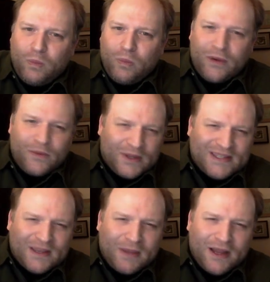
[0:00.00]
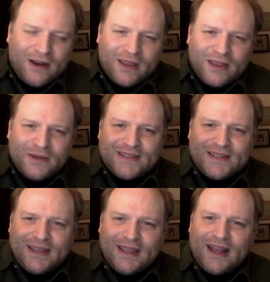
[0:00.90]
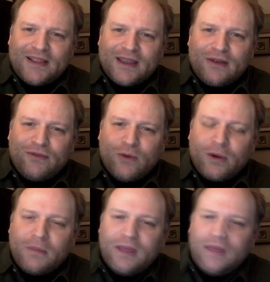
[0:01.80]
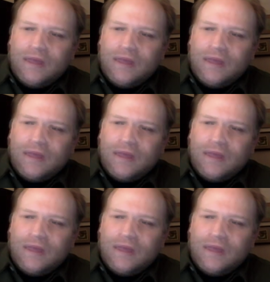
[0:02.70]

what some might argue is inelegant form.